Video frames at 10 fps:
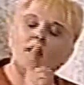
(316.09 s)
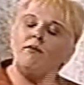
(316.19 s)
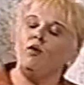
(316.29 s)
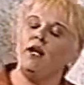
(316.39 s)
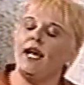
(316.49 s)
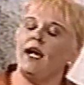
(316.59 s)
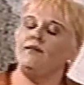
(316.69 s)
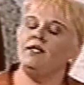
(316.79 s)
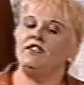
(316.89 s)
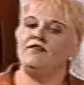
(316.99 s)
But what
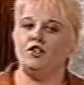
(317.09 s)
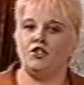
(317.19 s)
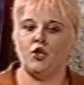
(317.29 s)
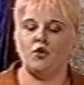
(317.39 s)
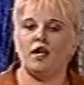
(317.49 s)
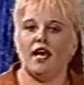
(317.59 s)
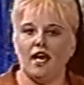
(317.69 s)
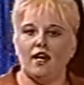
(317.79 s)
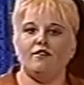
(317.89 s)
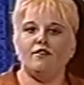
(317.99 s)
happens if you don't
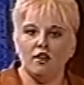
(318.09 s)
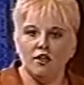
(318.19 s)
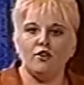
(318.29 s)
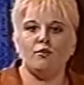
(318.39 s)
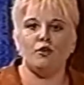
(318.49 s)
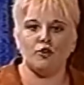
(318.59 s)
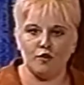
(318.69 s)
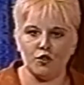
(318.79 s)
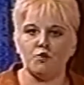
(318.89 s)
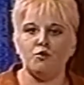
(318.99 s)
have the
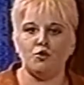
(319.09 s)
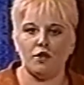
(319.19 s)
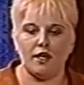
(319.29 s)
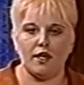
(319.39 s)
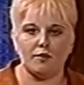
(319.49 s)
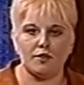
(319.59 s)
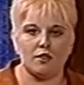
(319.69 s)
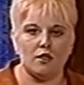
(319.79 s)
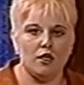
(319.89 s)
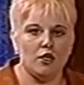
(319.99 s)
beautiful smooth
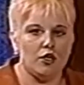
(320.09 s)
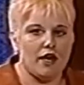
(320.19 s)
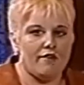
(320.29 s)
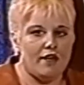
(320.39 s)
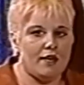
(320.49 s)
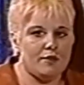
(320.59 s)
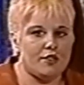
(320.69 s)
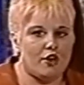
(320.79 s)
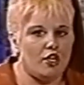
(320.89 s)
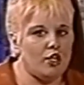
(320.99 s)
hips? You have hips
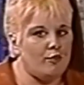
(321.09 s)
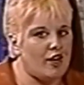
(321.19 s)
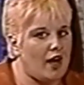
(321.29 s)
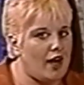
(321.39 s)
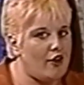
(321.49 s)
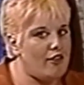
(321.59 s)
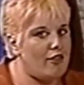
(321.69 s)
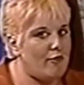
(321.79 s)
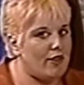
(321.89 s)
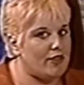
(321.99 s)
that are a little bit higher
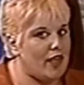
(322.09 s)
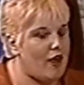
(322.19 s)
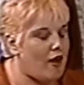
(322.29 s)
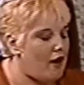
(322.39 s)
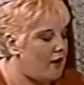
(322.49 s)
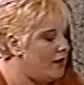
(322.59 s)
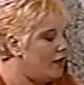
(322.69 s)
than what they are.